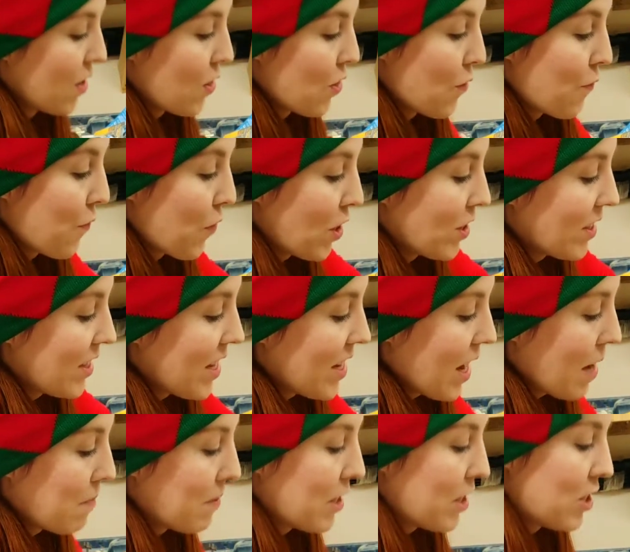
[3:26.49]
The first thing
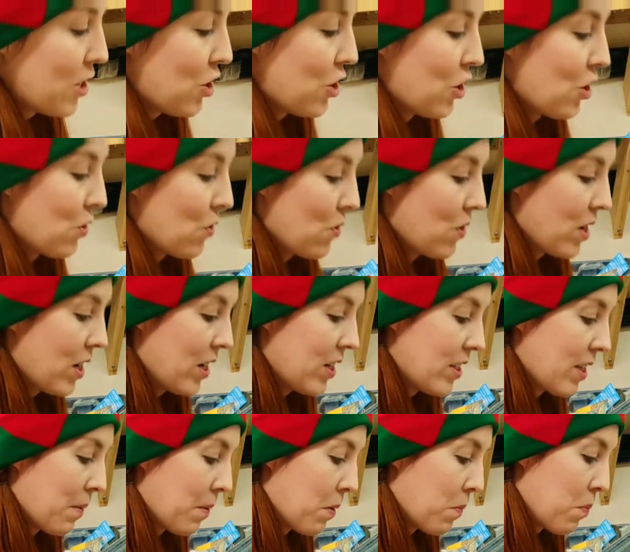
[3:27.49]
I'm gonna do
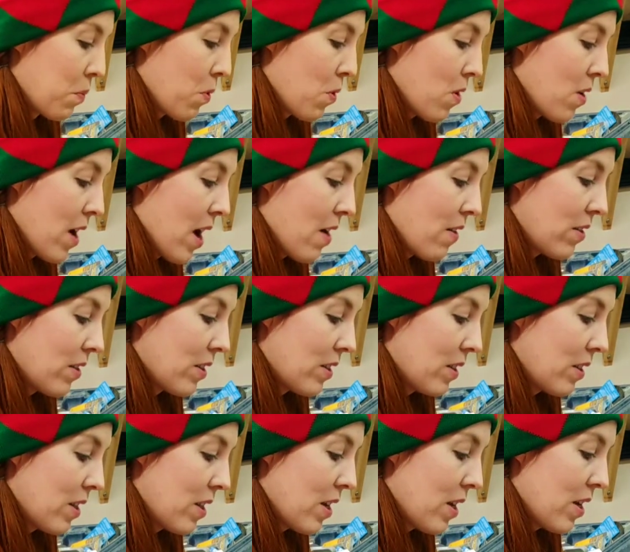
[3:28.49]
is I'm gonna pour out a
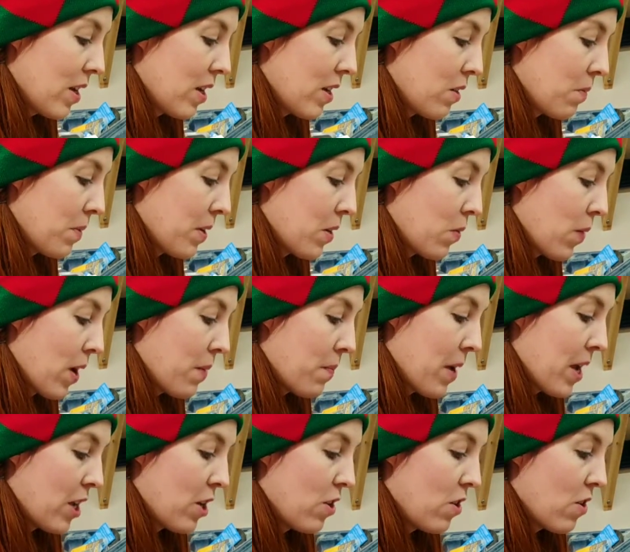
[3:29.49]
little bit of white
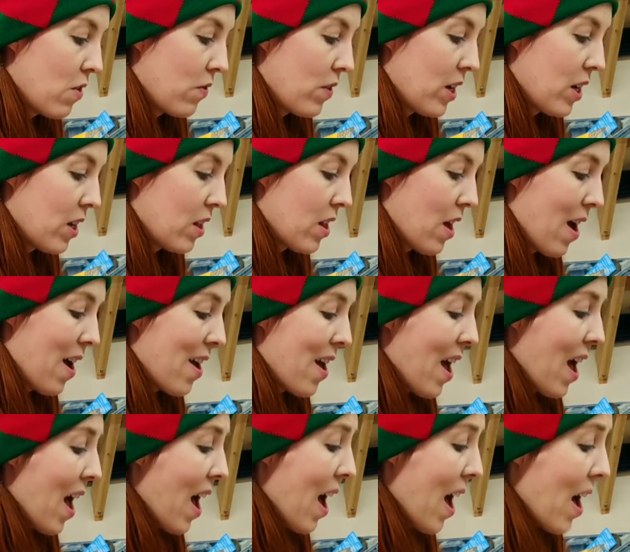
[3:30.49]
paint. You don't need a lot
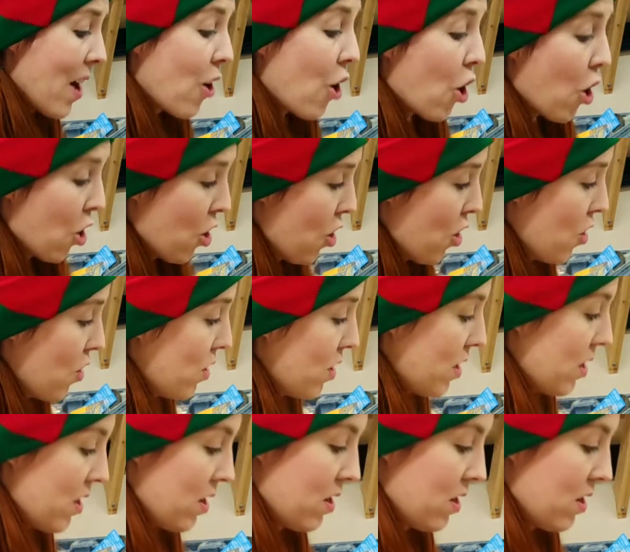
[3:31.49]
at all.